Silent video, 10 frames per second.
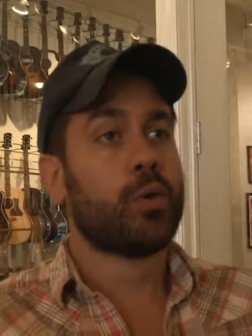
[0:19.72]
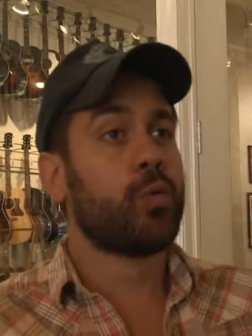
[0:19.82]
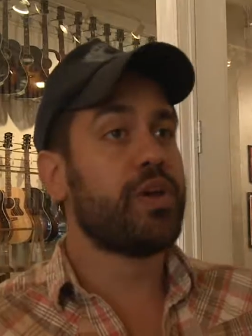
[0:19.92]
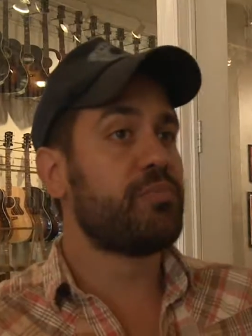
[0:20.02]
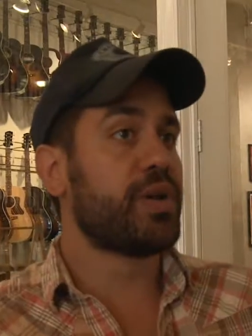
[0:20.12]

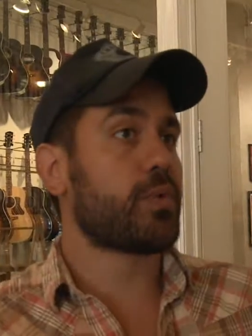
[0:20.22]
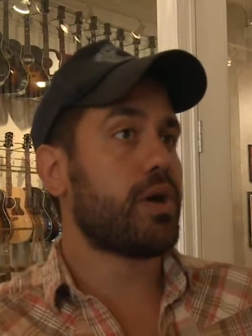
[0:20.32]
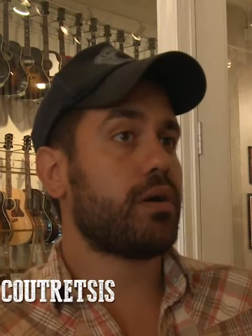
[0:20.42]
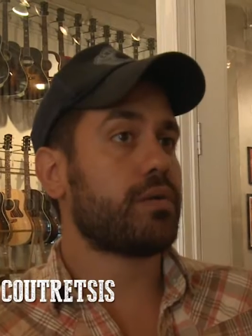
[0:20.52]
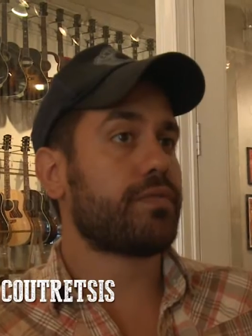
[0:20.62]
We've been
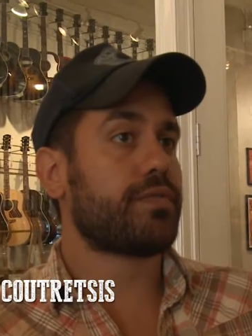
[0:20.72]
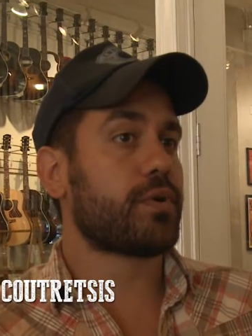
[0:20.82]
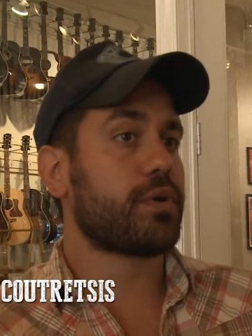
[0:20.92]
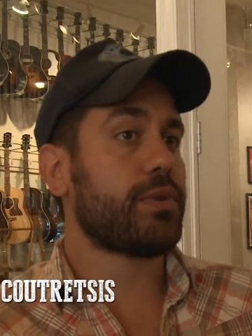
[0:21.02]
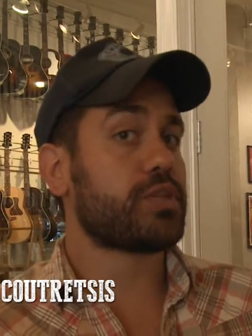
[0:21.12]
around
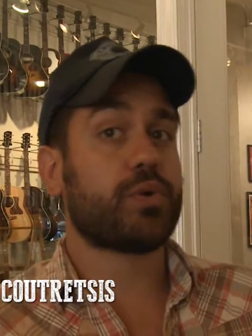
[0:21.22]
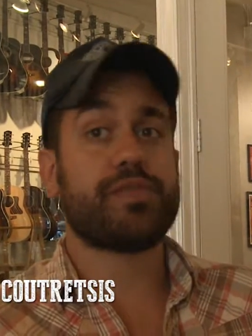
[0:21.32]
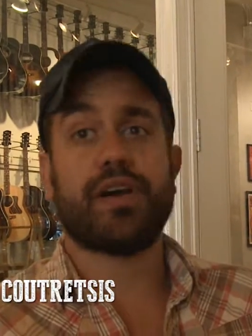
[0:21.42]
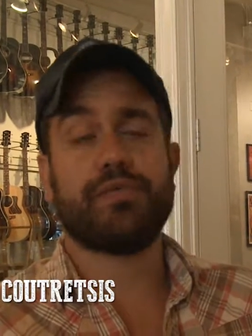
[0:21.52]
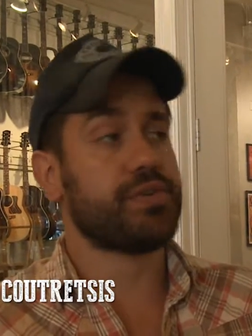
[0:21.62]
for about
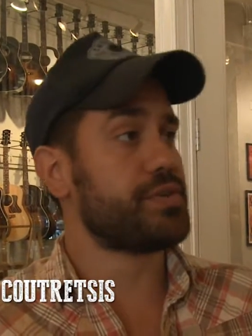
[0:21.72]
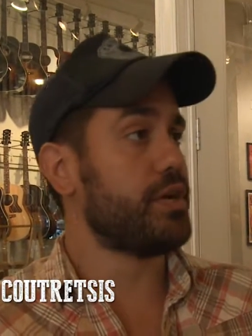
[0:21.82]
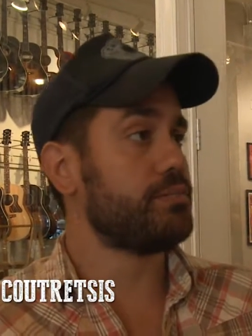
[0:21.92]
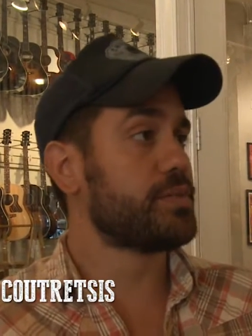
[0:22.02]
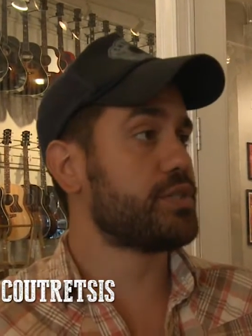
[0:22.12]
25 years
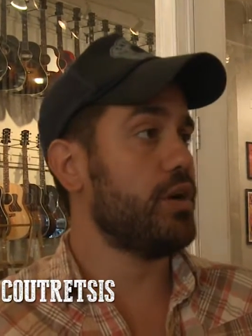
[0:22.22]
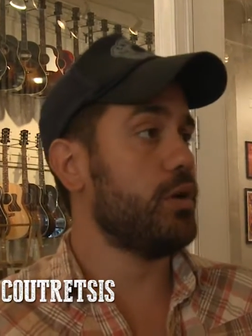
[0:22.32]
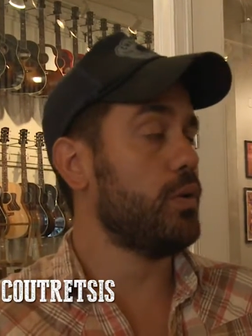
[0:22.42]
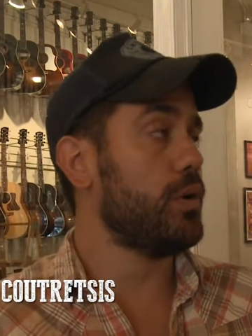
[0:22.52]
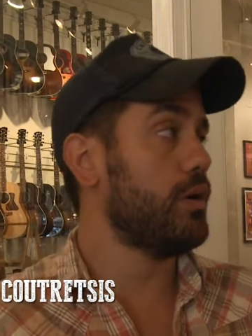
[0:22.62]
now.
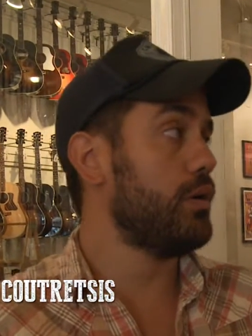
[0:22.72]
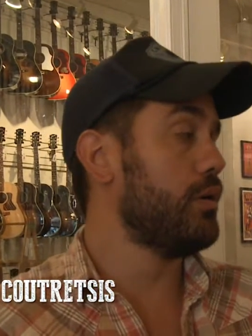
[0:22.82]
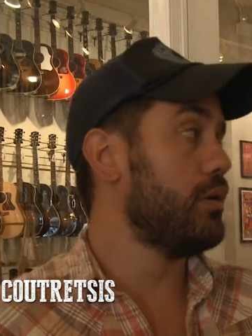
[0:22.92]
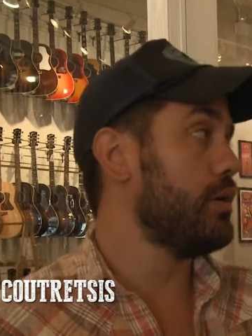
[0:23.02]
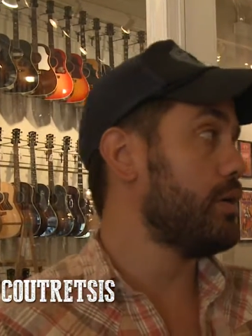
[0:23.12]
So
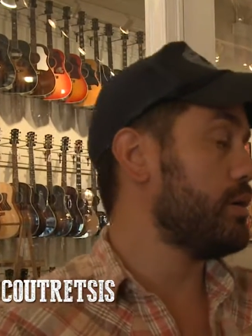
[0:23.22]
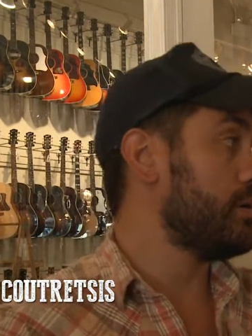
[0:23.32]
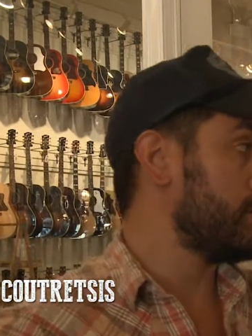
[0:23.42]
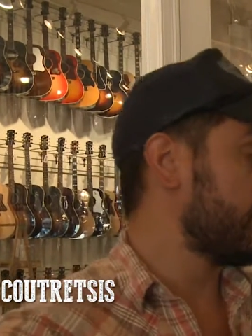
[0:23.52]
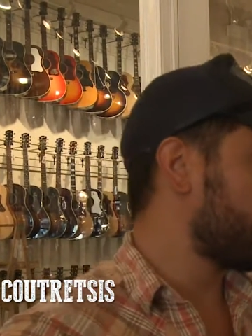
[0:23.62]

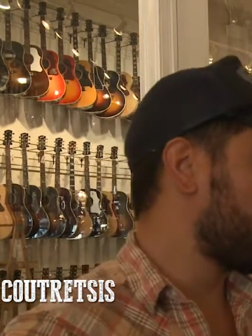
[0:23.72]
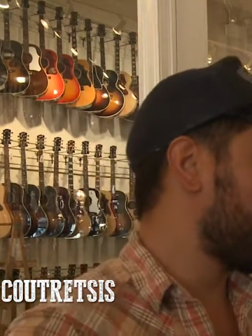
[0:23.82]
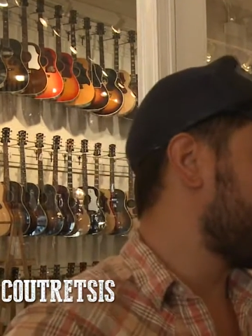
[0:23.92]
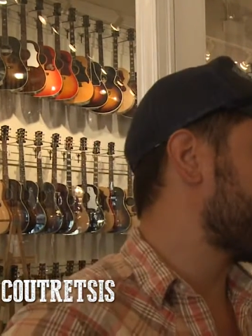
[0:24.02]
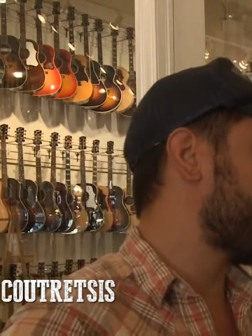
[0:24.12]
the
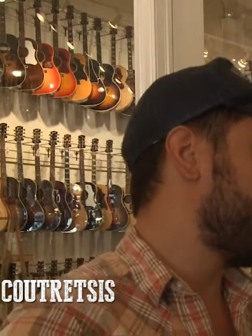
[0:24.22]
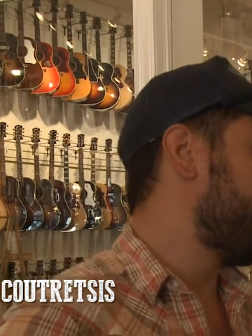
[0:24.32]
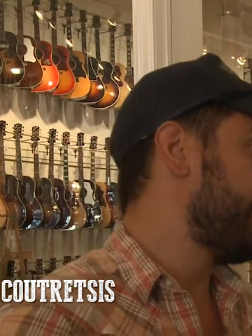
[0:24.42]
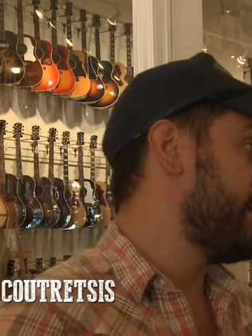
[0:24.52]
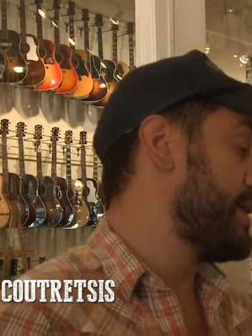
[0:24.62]
store
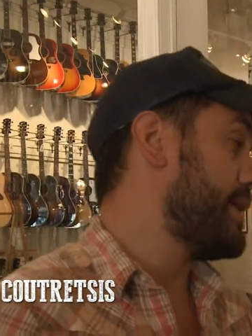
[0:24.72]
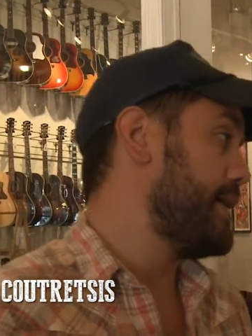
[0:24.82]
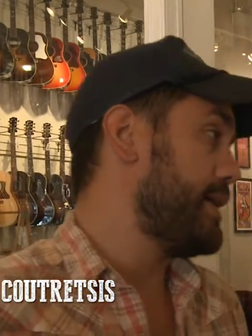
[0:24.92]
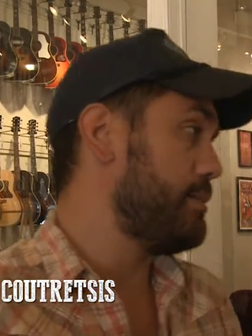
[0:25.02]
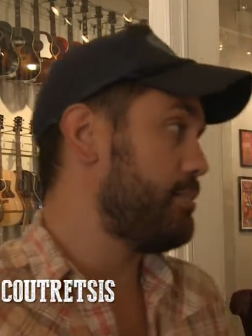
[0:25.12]
originated
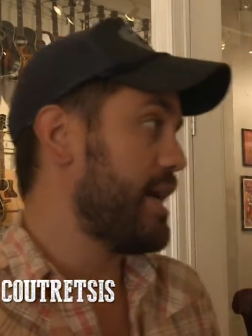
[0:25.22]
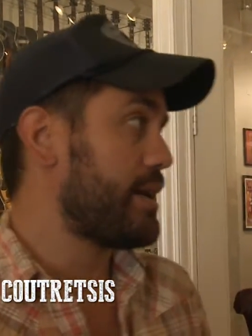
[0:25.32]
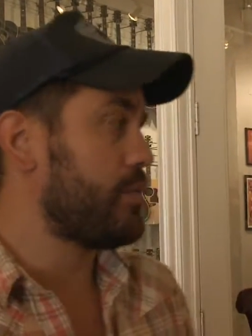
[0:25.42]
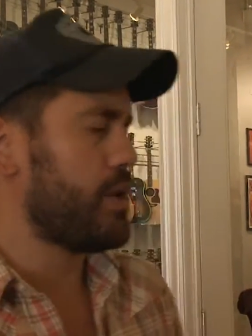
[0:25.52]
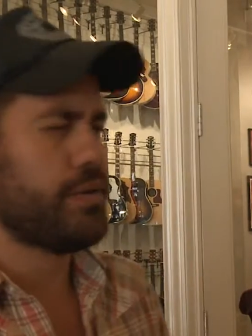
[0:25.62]

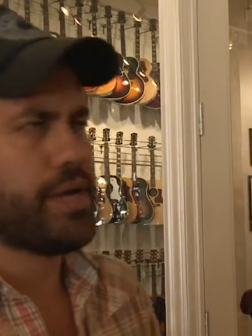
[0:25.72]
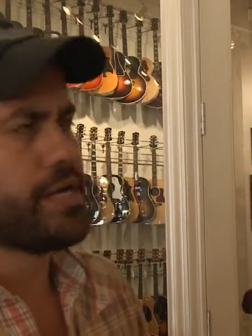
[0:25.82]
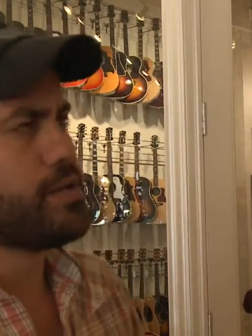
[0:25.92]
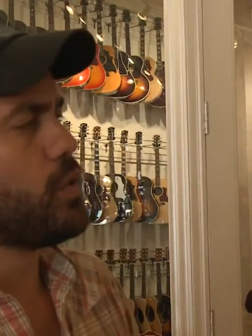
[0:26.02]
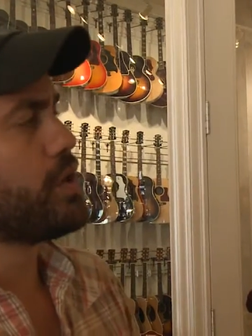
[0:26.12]
back in around
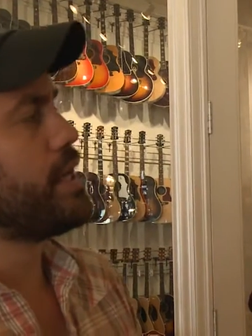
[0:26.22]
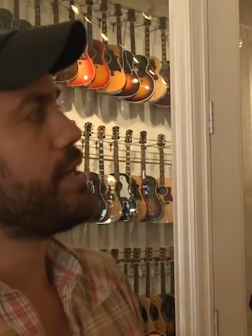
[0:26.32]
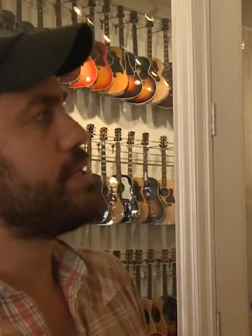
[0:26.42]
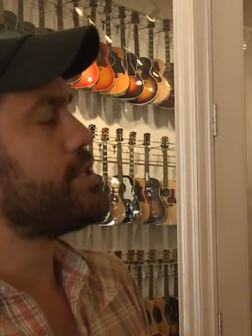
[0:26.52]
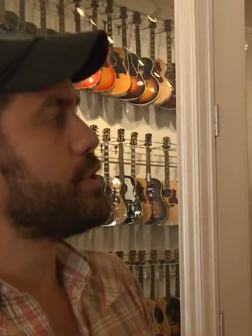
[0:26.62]
91,
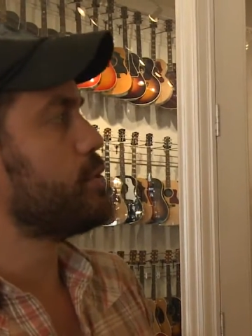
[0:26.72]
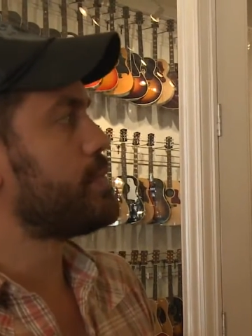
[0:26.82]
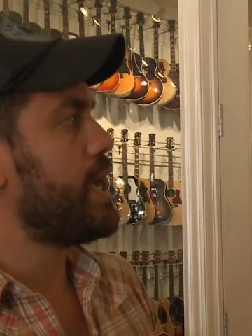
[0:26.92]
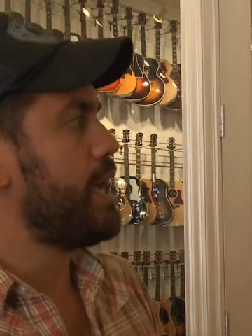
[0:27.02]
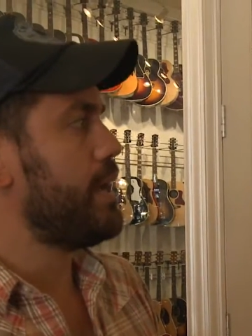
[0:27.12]

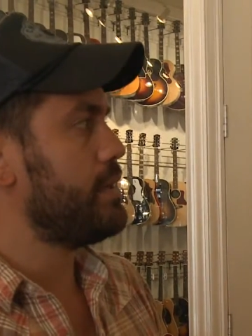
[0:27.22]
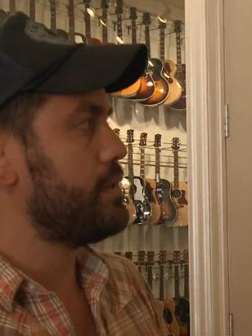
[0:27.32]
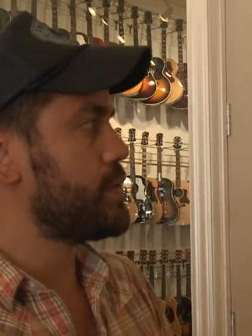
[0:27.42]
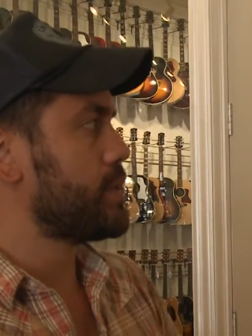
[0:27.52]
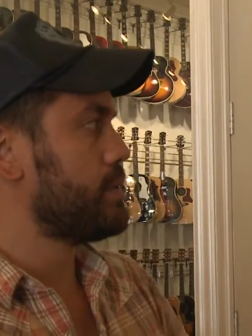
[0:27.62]
92,
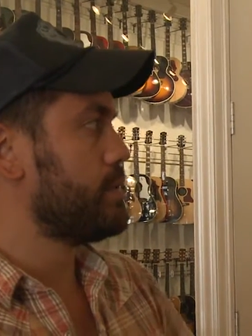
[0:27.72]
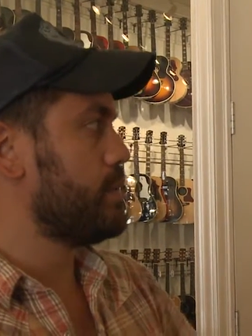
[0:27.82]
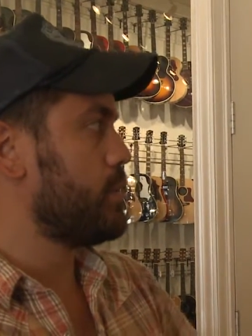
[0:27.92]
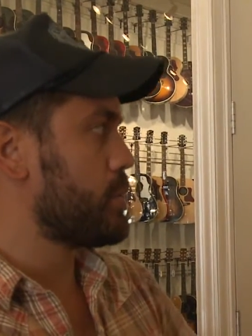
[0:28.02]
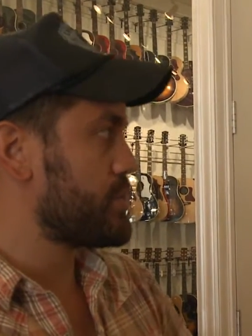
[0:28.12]
and
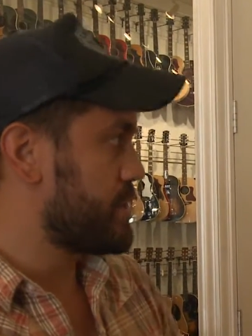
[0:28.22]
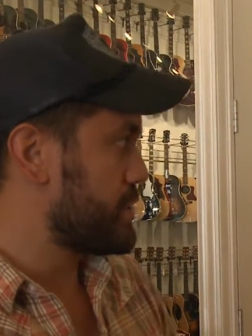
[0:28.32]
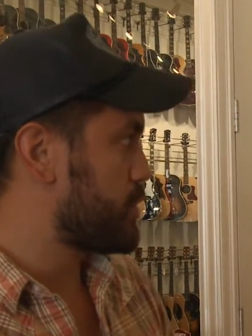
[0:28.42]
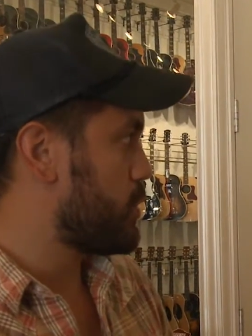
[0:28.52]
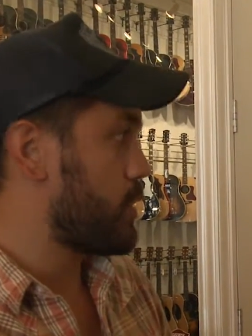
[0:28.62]
the origin of
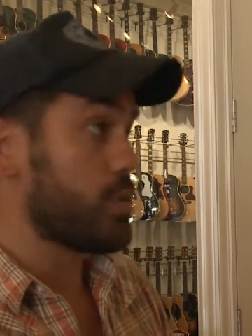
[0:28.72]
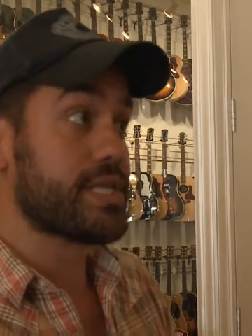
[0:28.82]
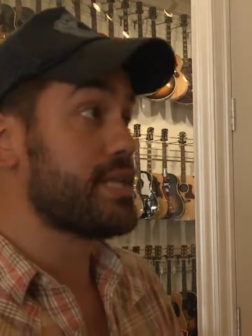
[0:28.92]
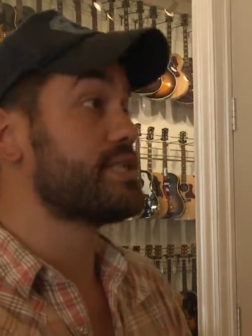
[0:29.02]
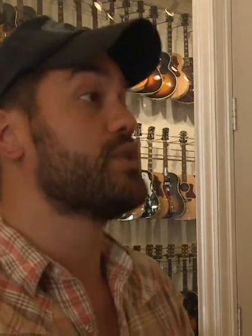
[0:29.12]
the store
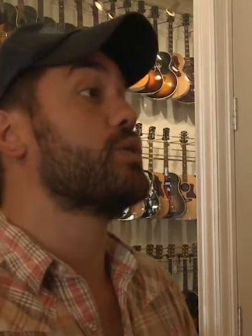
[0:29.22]
wasn't at this